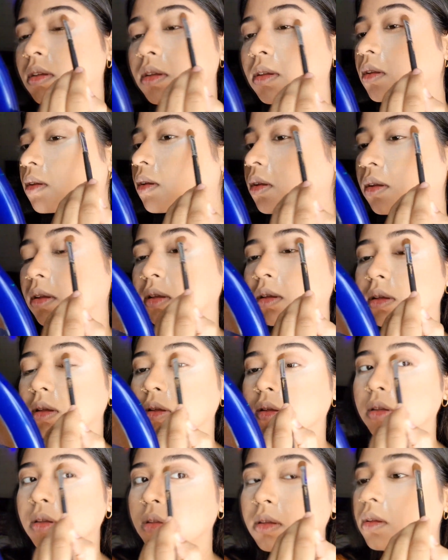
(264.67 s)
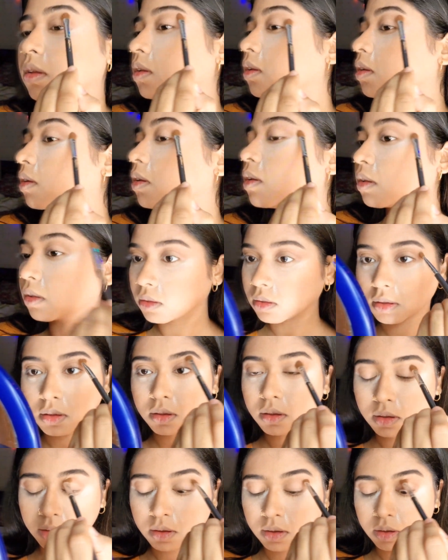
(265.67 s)

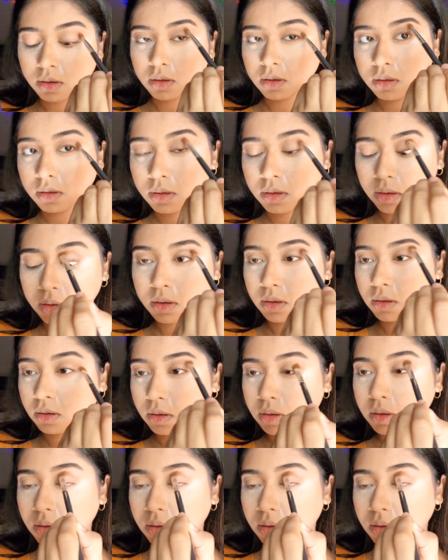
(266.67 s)
Nothing is said.